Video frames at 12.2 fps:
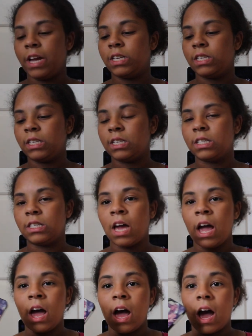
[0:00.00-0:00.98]
cases.
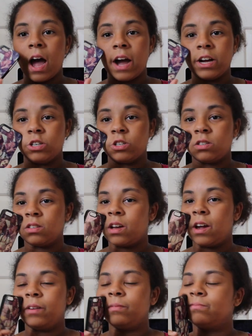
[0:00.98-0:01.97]
I
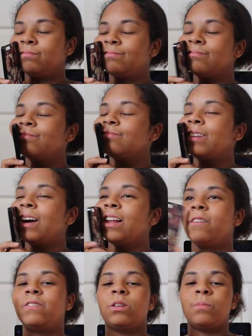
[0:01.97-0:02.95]

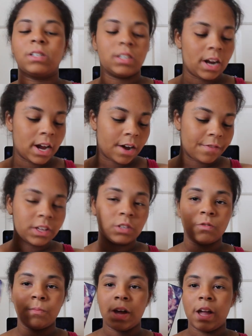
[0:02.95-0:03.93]
love it so much. And I got this from